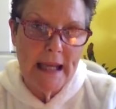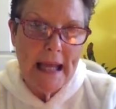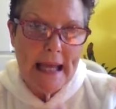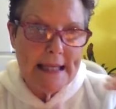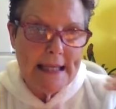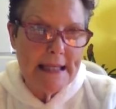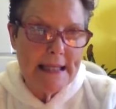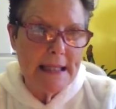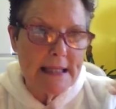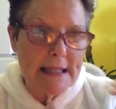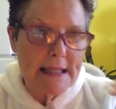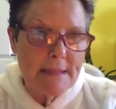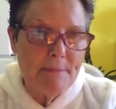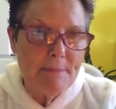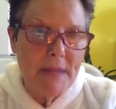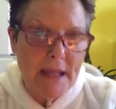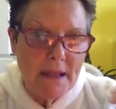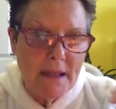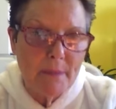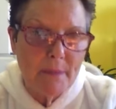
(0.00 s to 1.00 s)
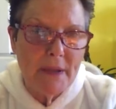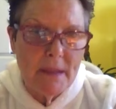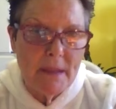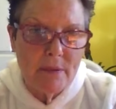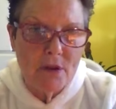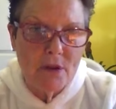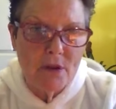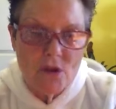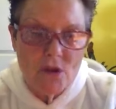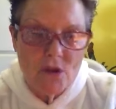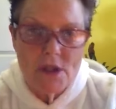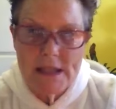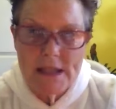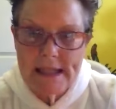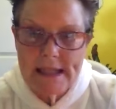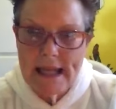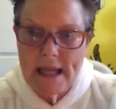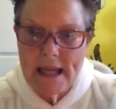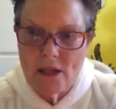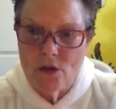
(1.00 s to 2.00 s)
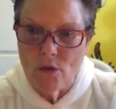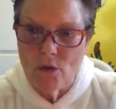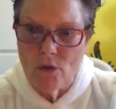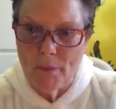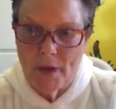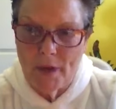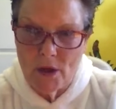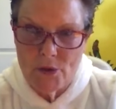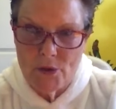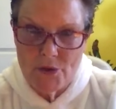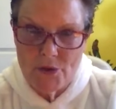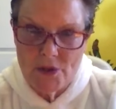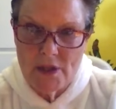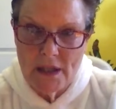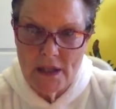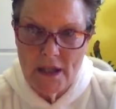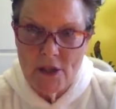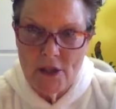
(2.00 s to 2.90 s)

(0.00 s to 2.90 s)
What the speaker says: It doesn't mean that people are not seeing your posts.